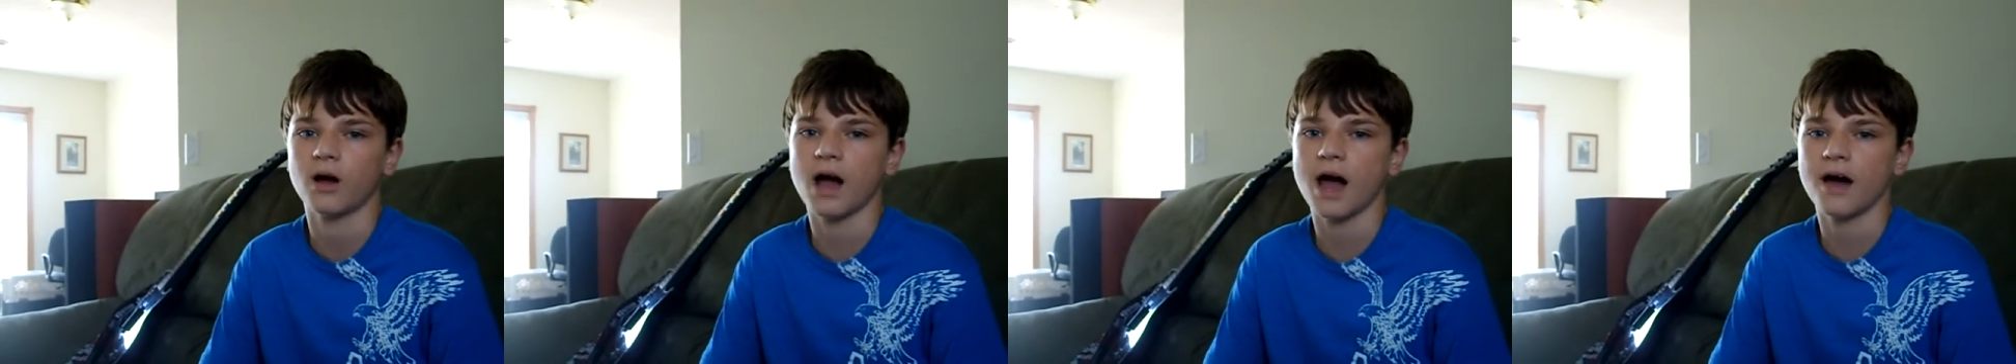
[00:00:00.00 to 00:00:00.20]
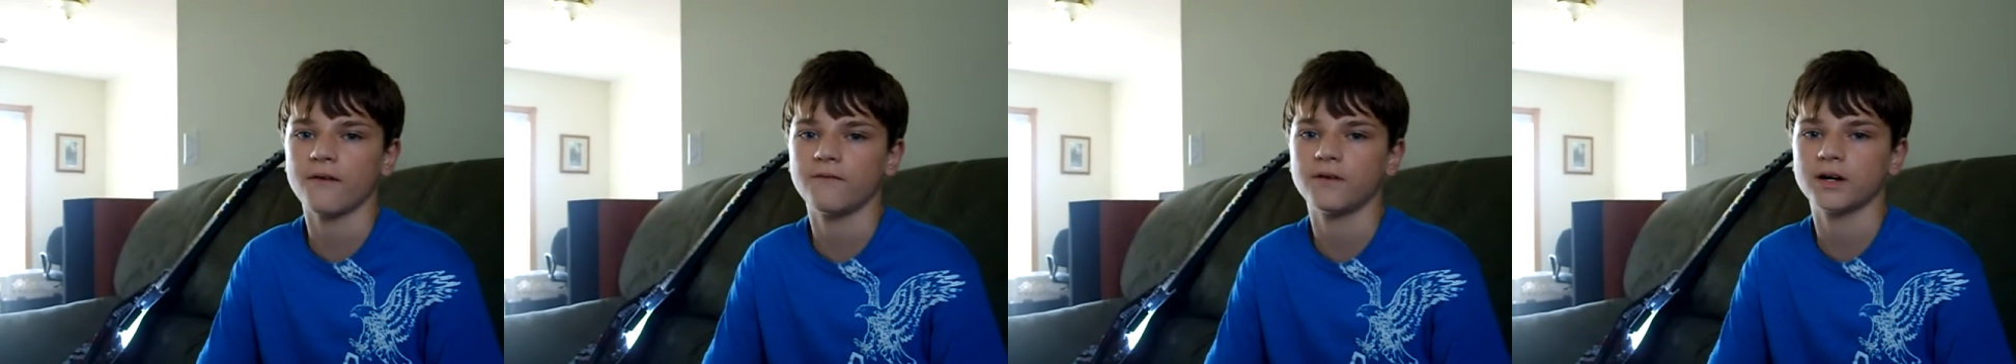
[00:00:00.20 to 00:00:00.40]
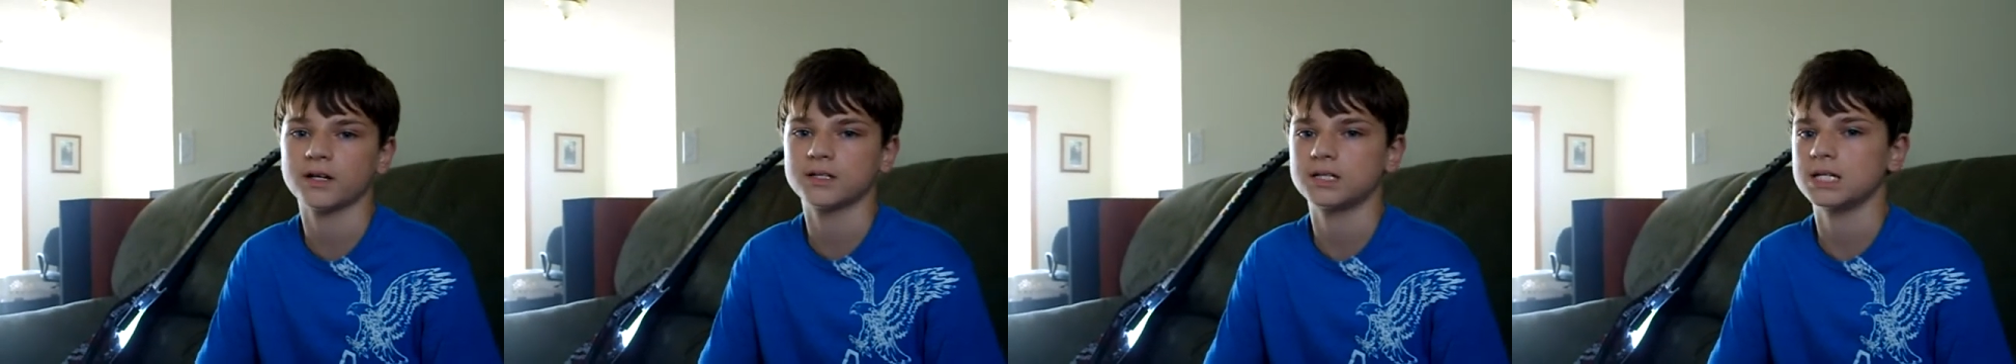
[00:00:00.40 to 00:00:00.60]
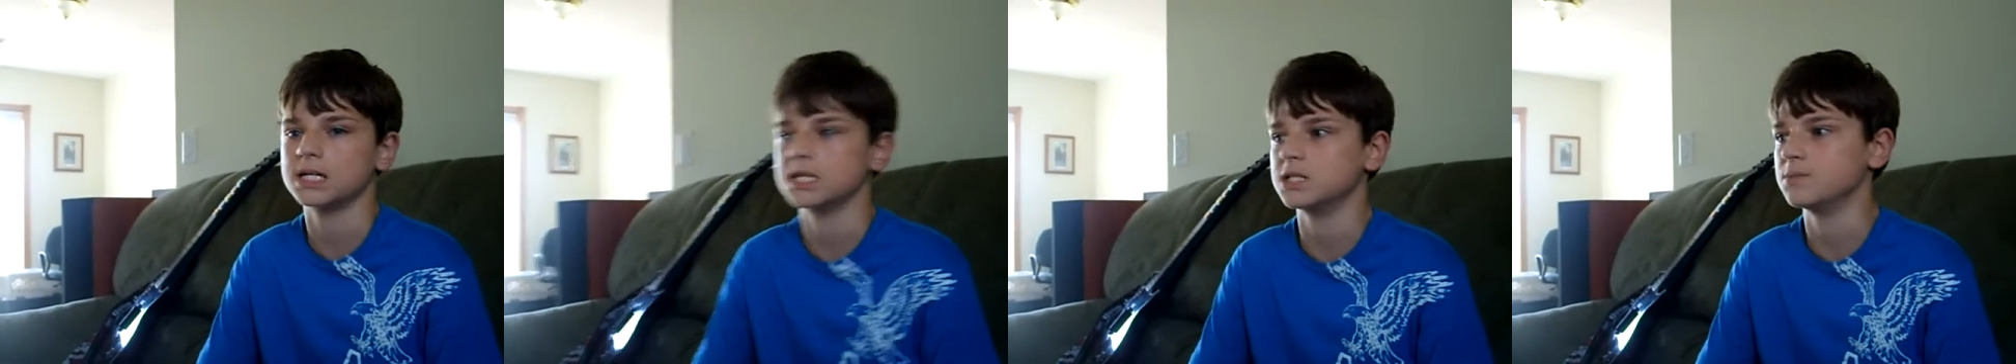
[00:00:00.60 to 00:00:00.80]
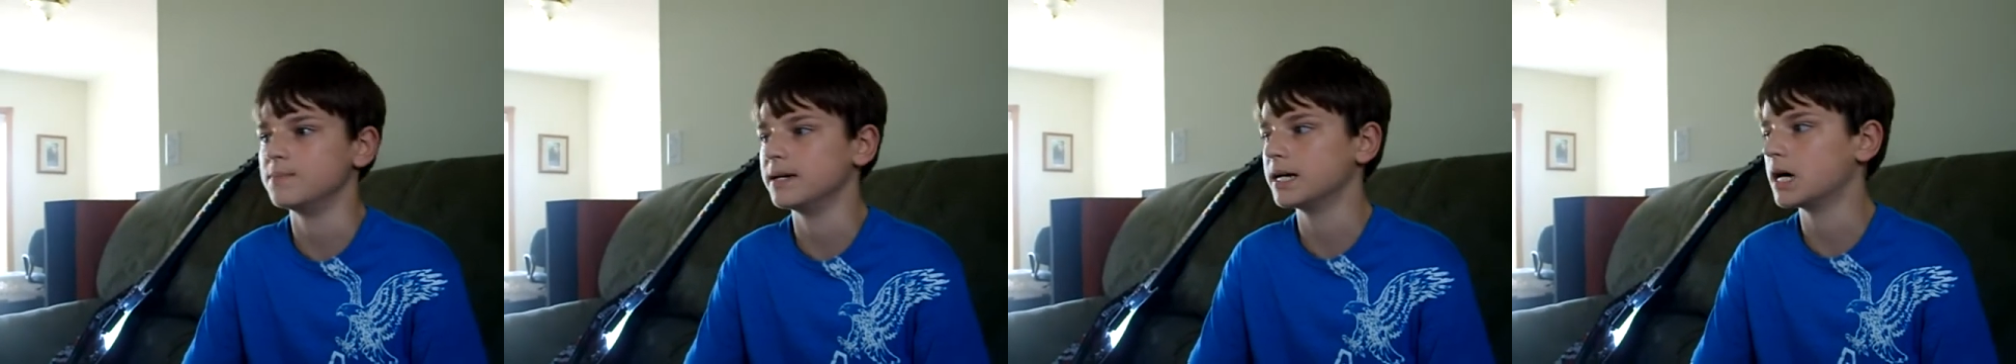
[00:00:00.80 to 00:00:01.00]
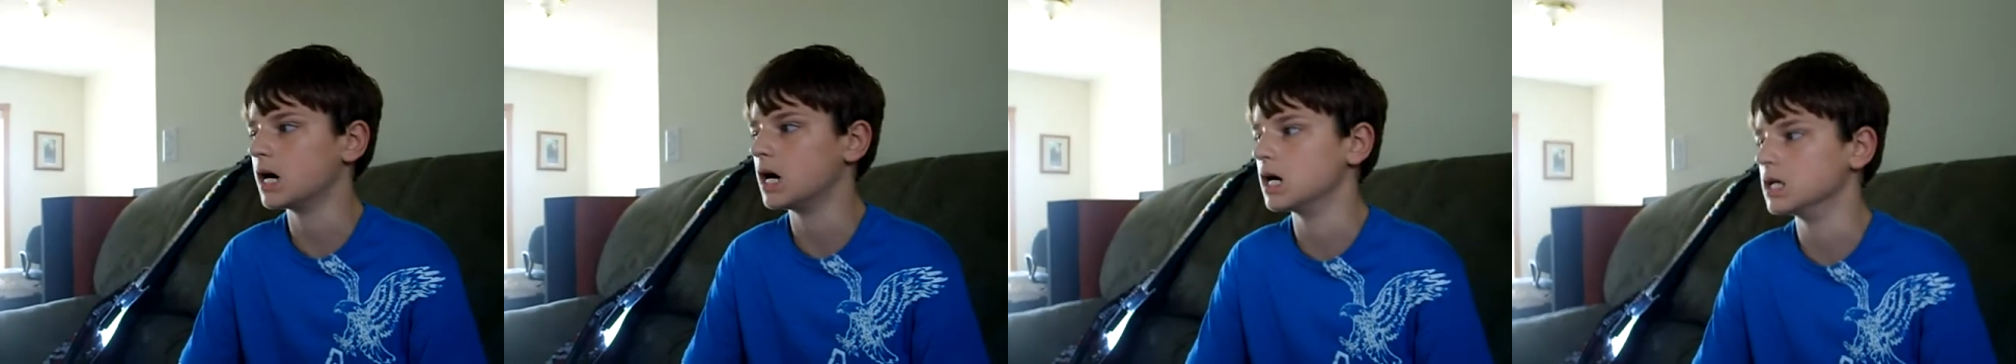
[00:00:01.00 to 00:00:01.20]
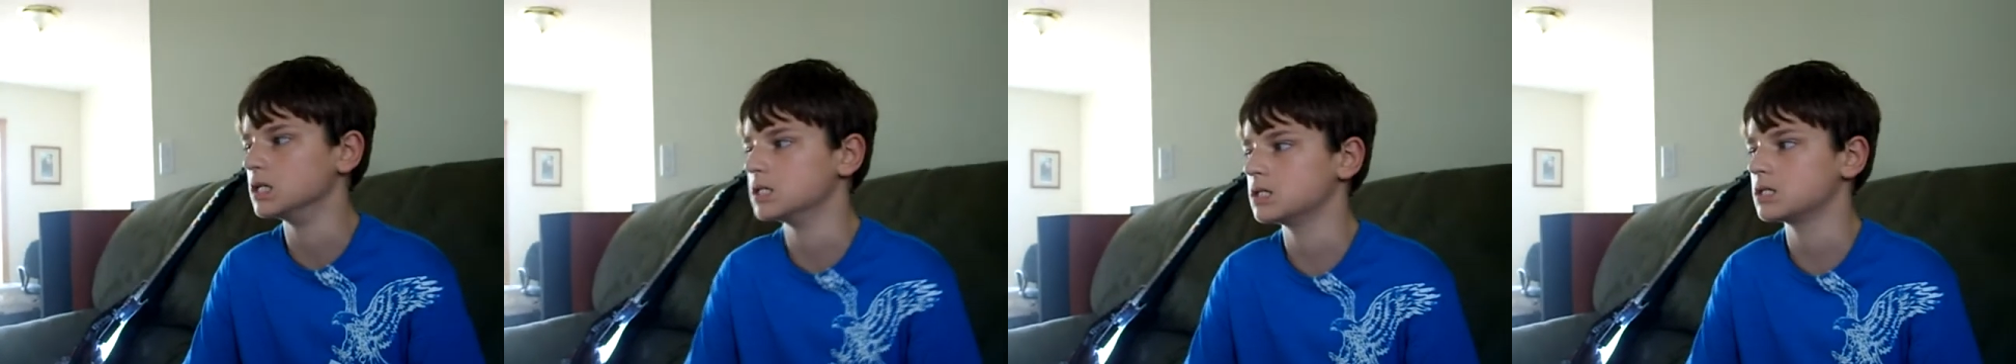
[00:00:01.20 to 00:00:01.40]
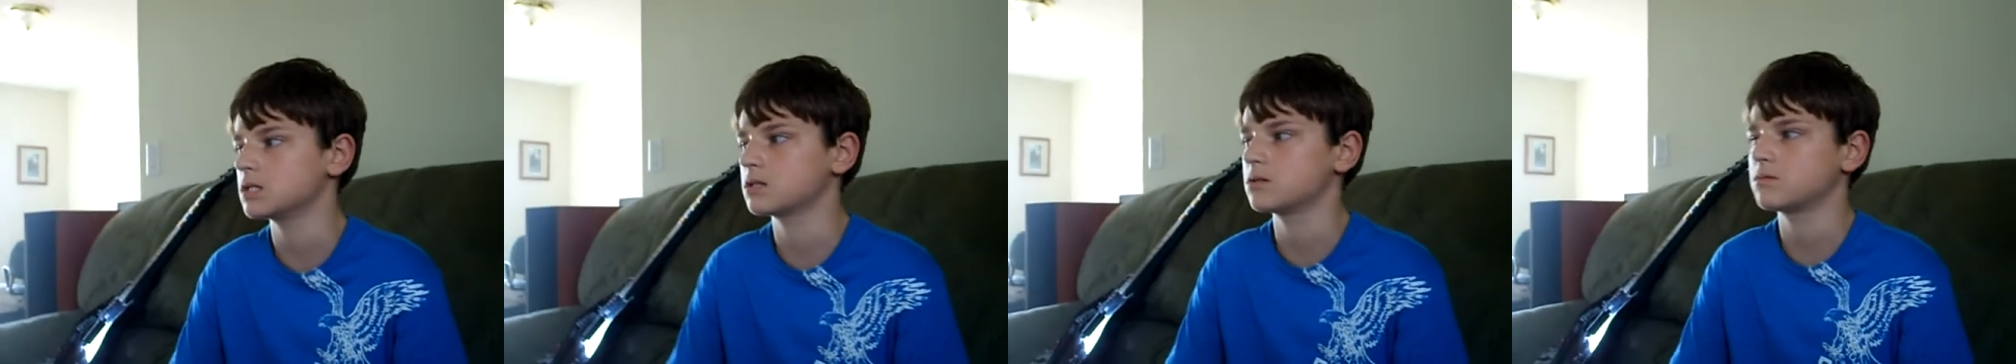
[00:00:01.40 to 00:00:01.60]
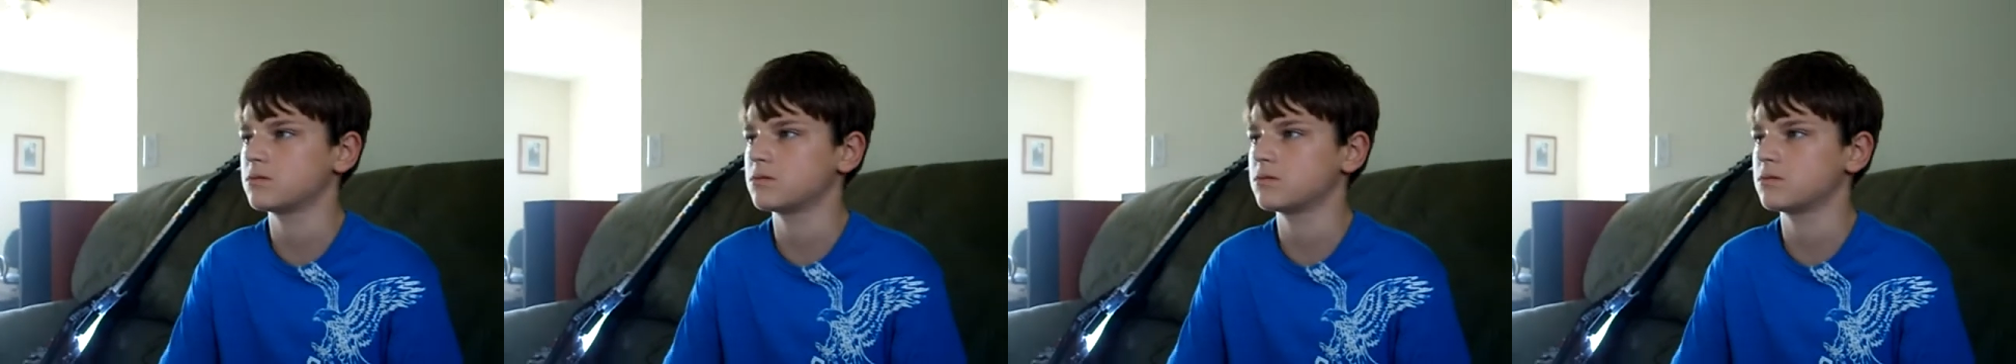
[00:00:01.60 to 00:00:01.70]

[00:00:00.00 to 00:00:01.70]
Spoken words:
graphics is because